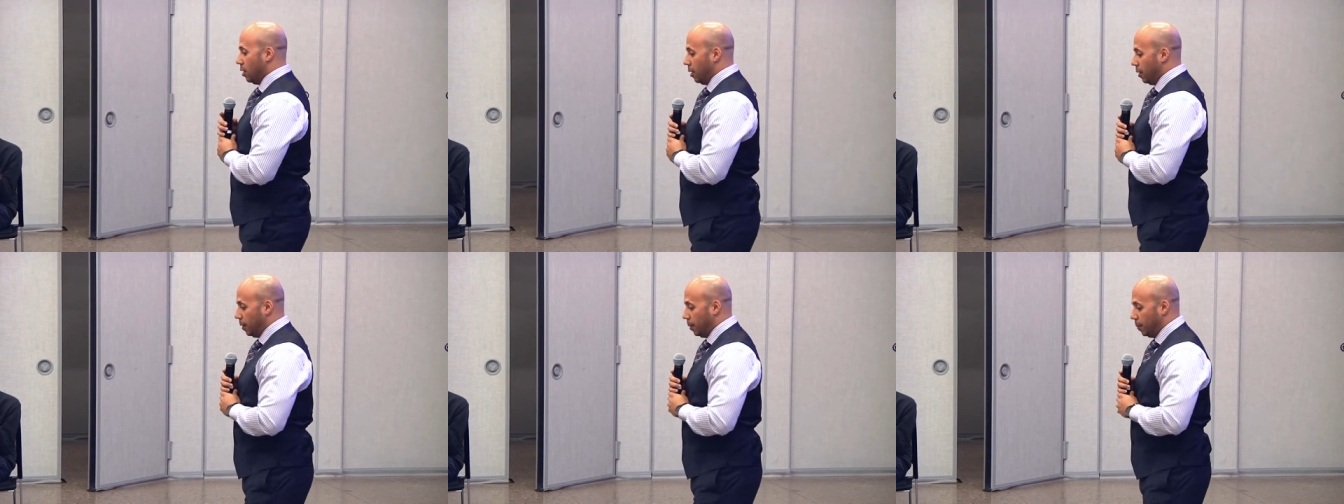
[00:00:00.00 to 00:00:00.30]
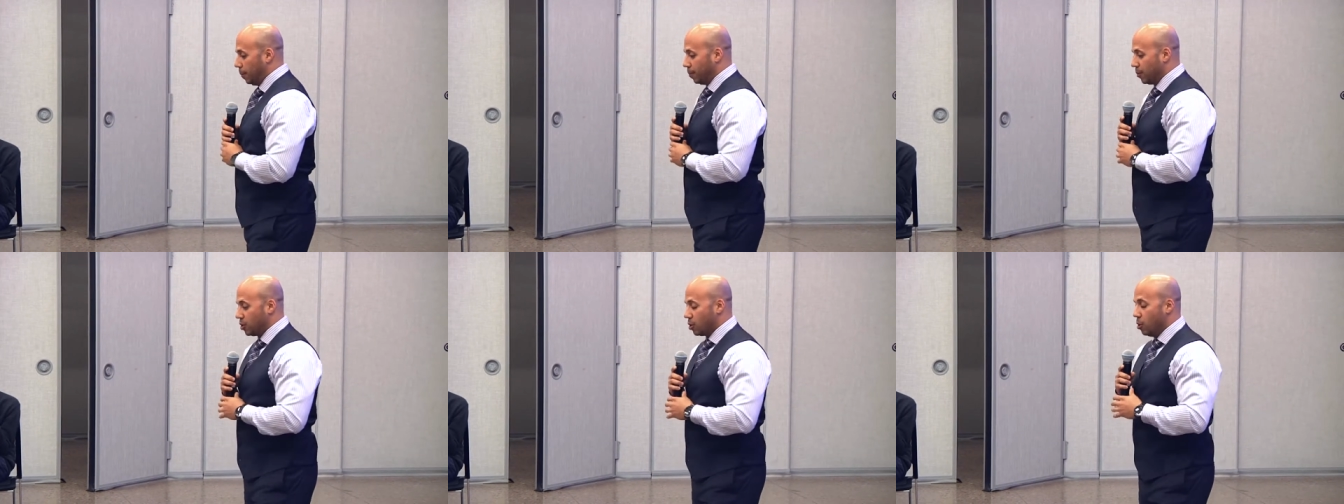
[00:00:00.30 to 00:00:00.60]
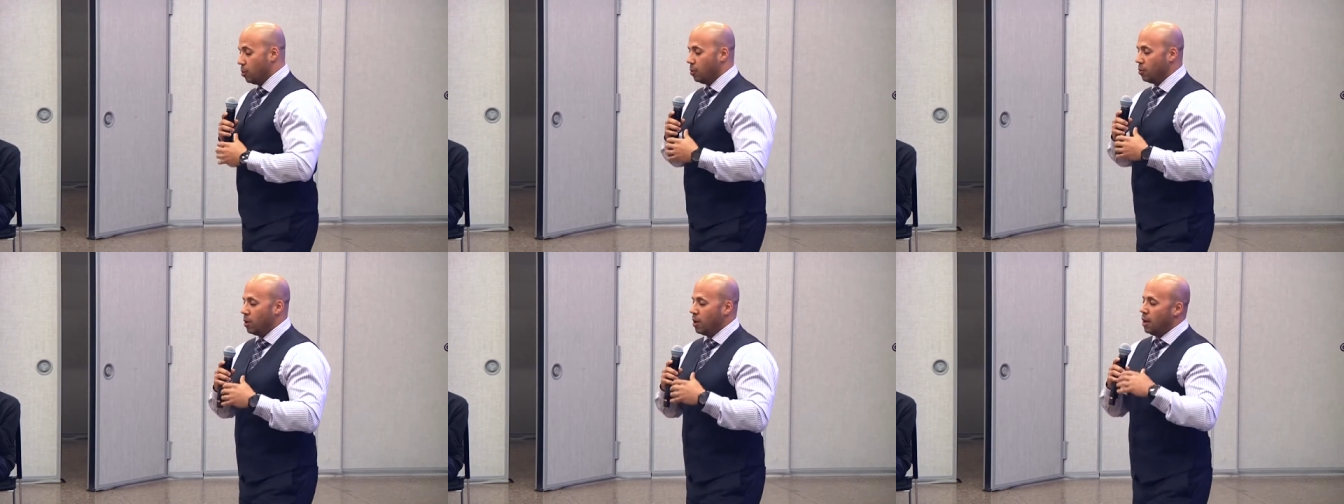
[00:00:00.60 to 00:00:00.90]
Um,
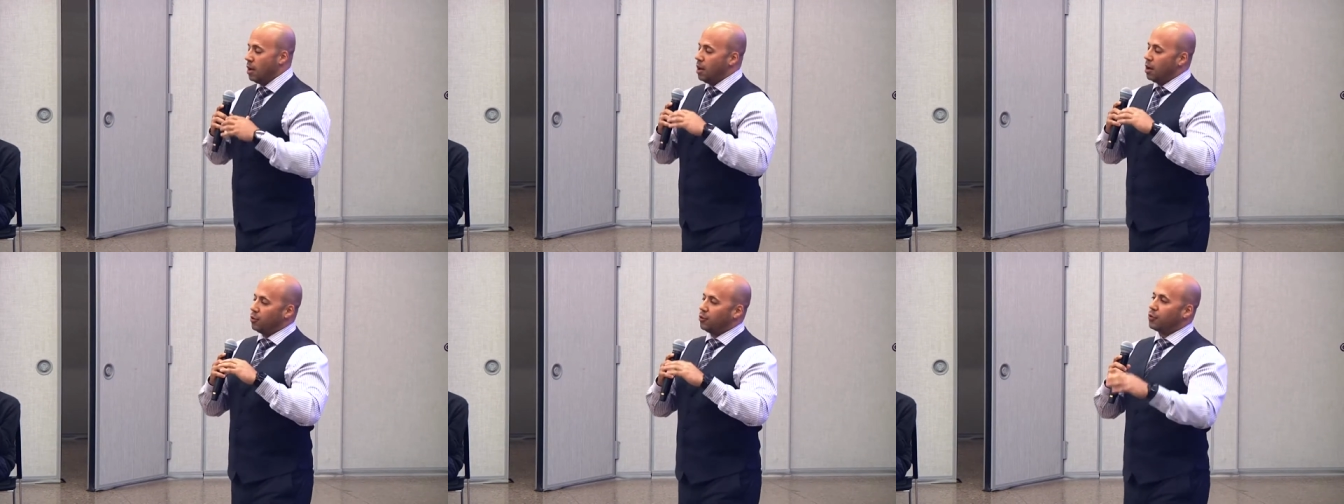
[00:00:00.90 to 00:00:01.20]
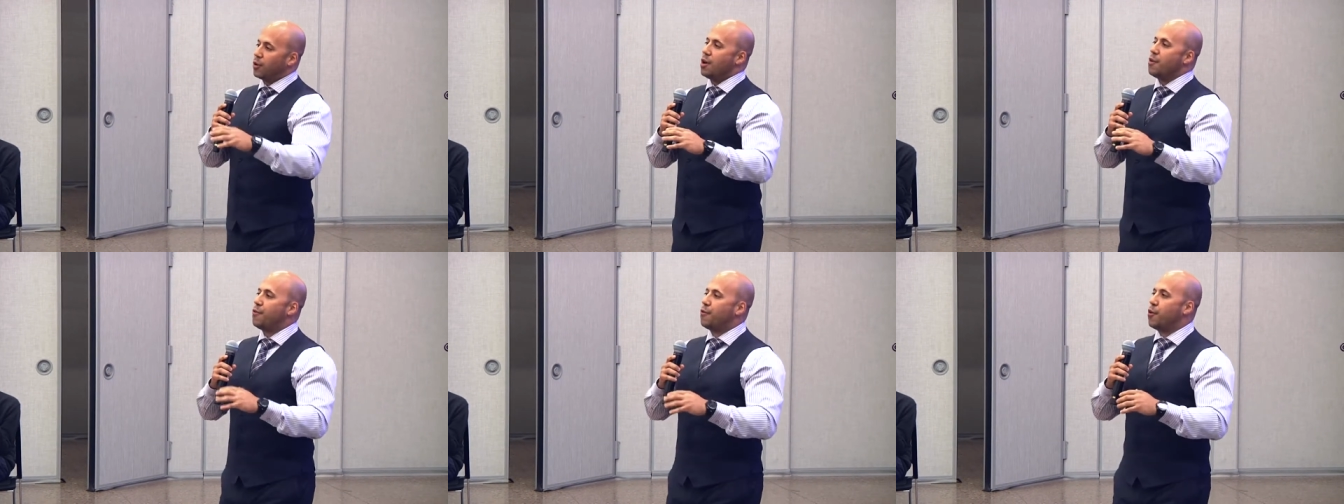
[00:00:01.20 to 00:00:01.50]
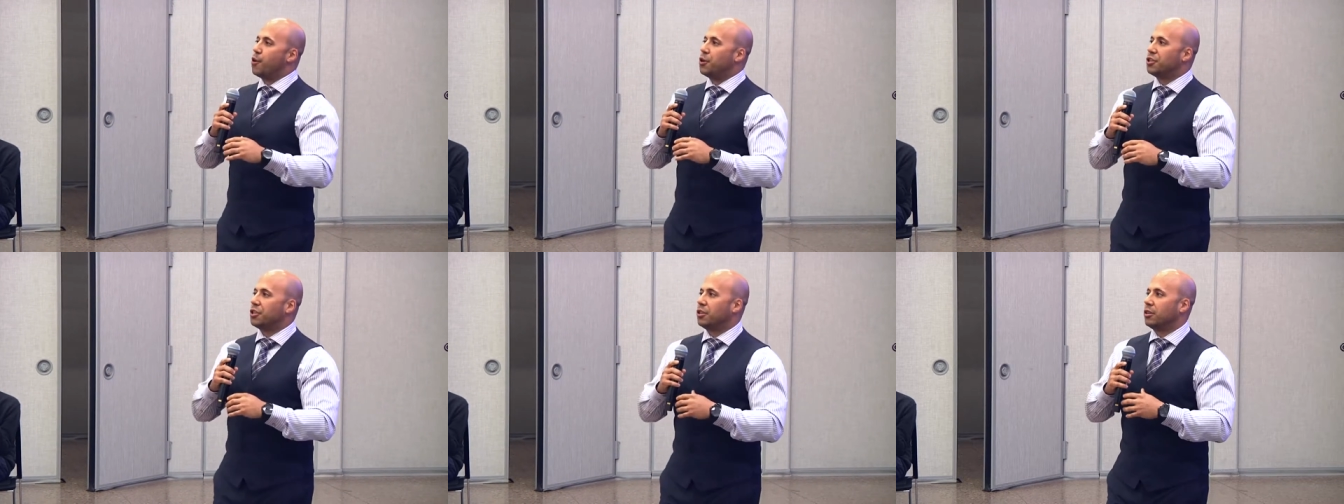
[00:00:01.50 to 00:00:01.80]
so I was very
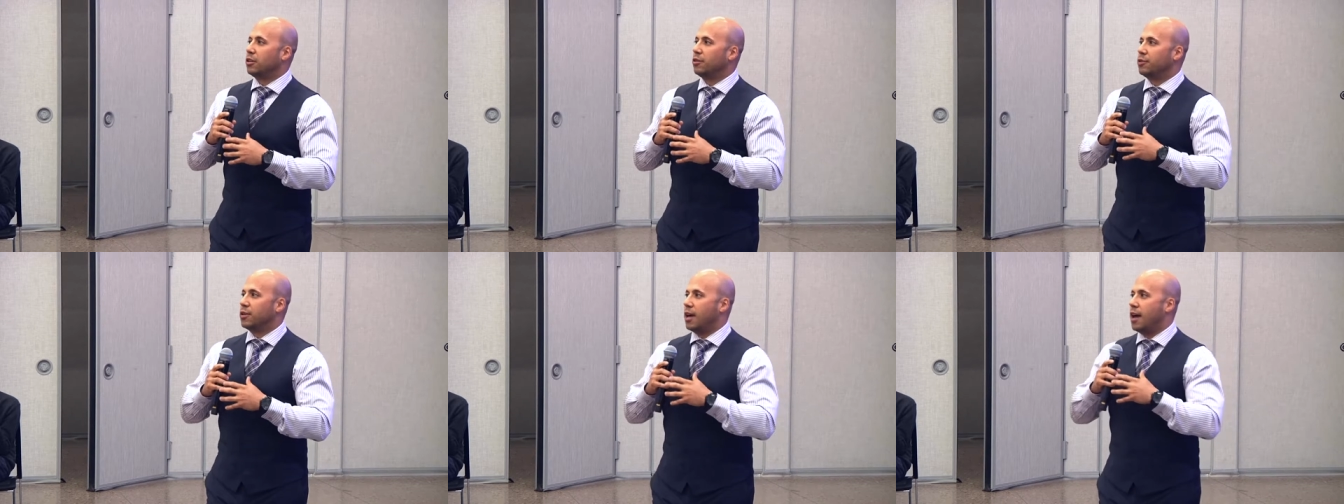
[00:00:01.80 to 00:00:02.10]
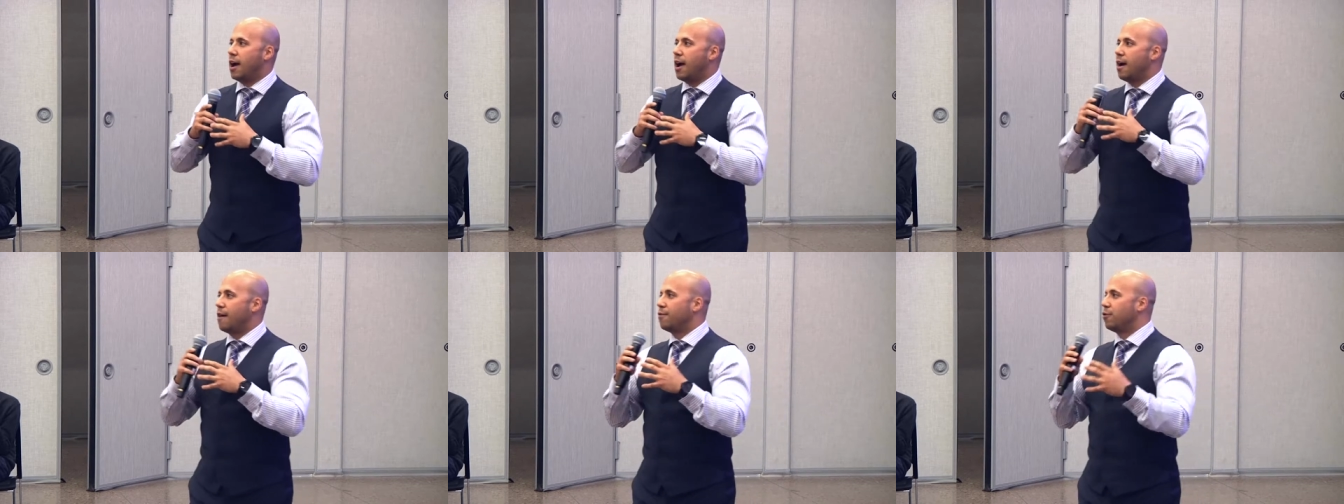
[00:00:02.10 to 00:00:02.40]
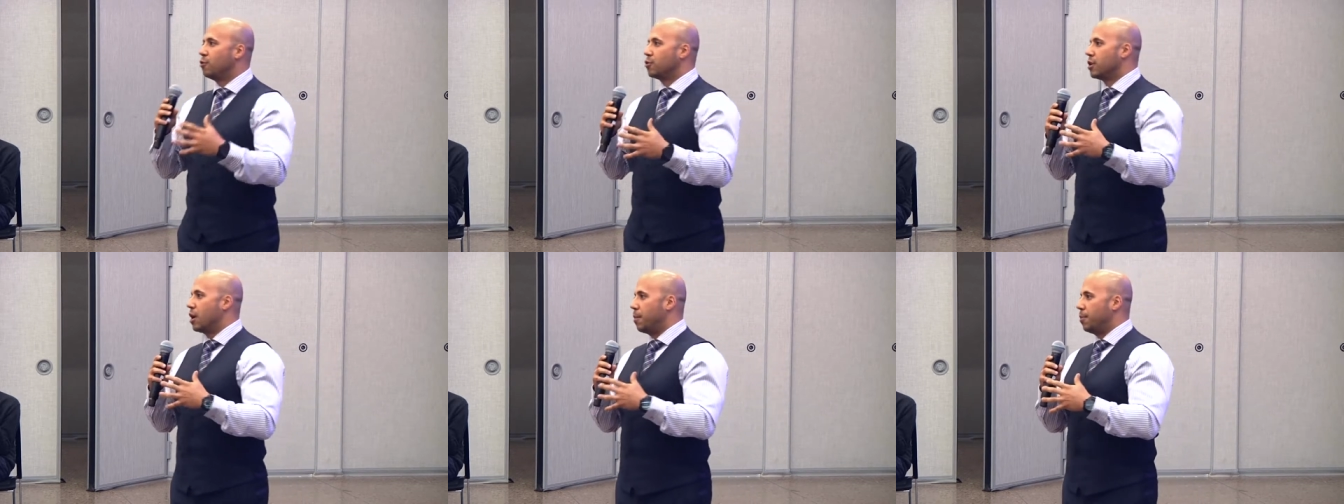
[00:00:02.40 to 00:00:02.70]
fortunate enough to have
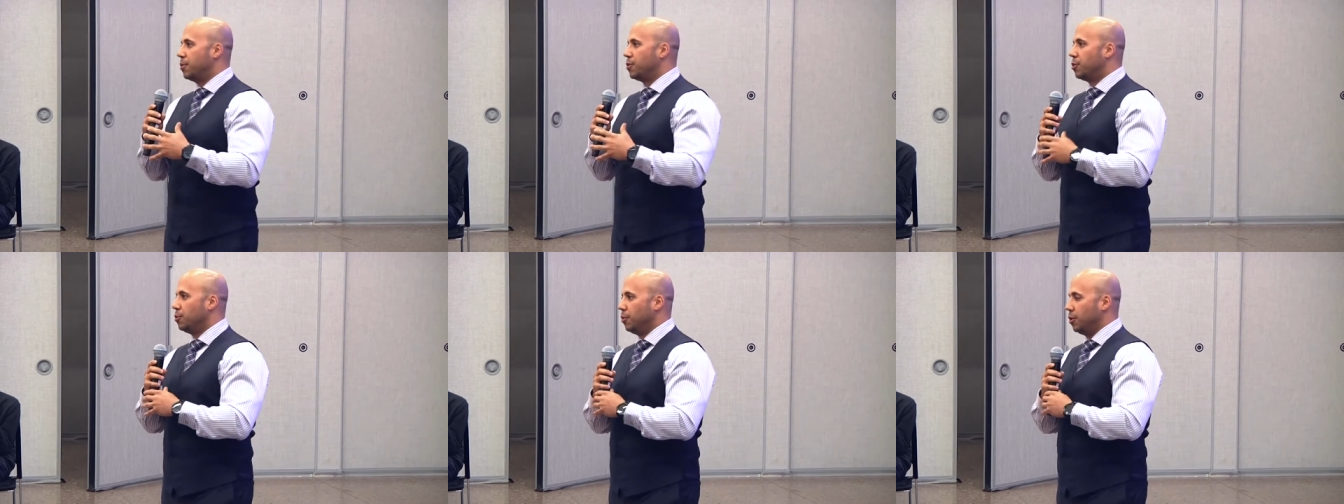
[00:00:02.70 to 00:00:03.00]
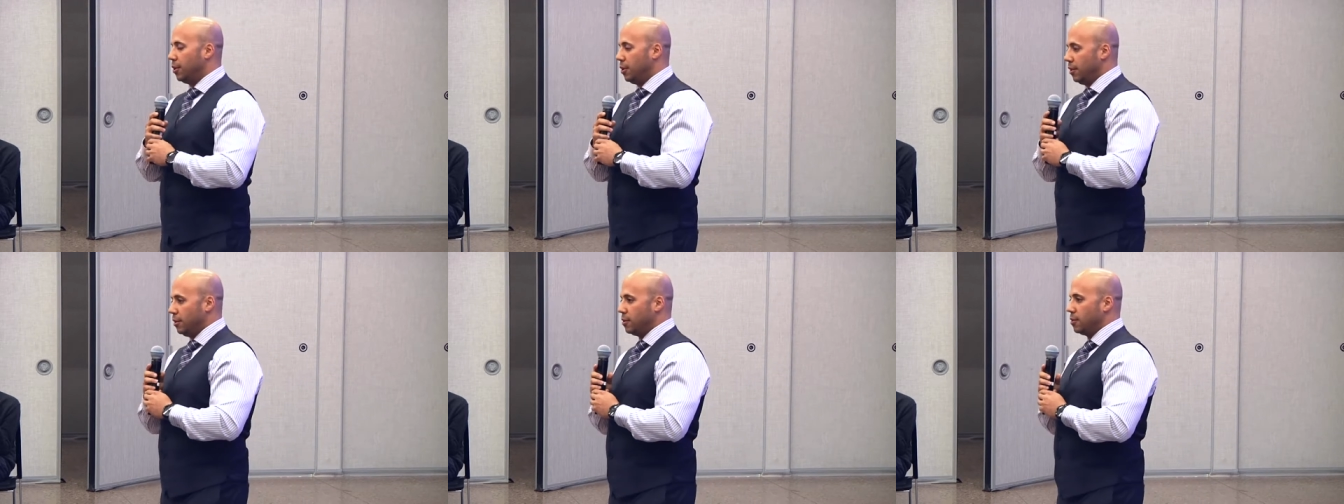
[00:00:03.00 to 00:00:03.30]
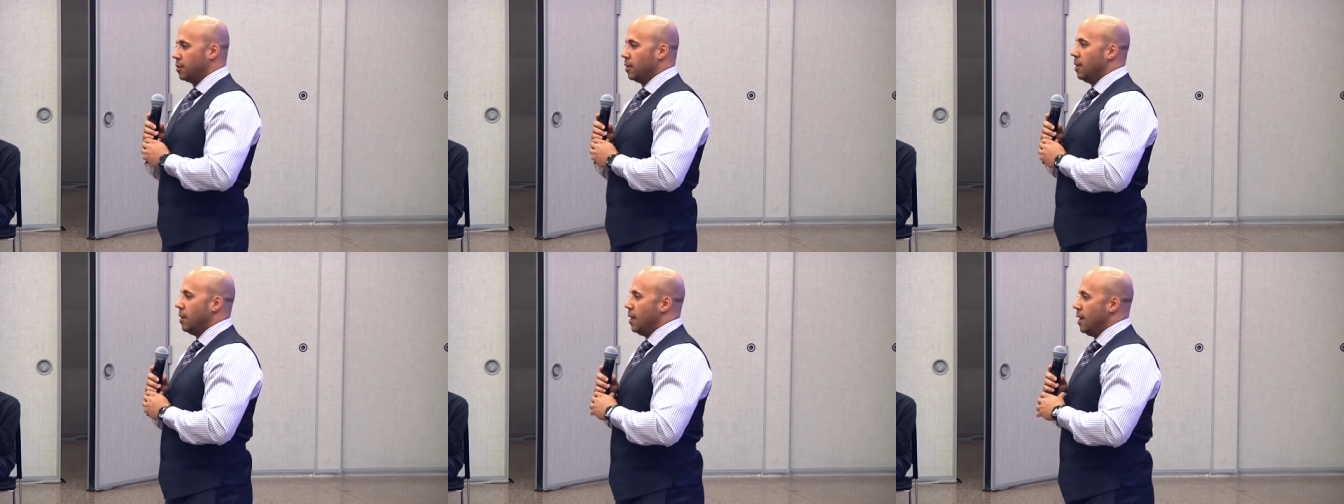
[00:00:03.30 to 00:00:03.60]
those
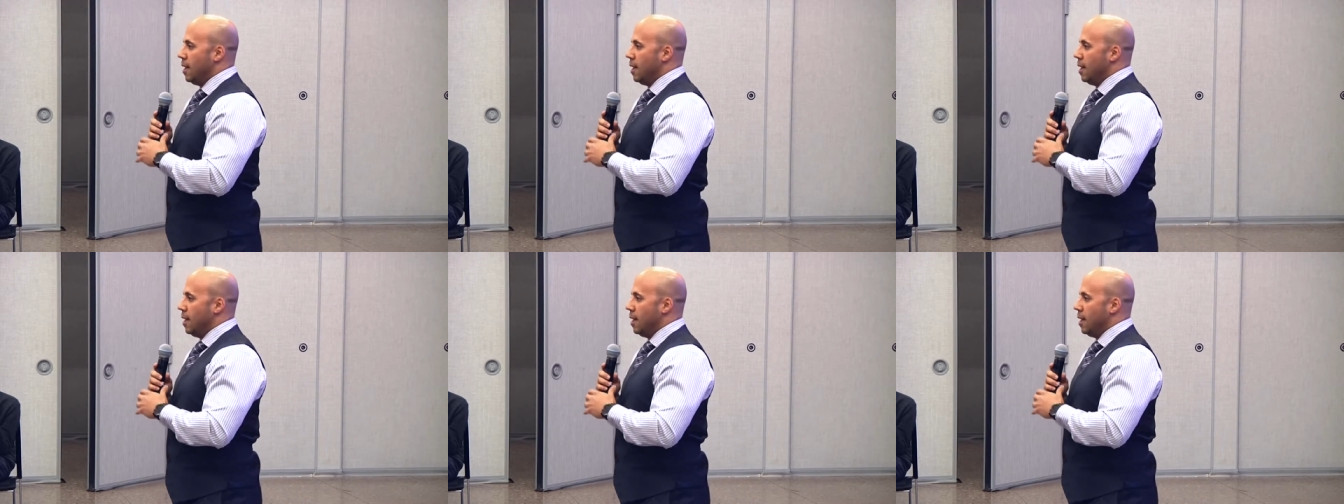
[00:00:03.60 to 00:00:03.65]
opportunities.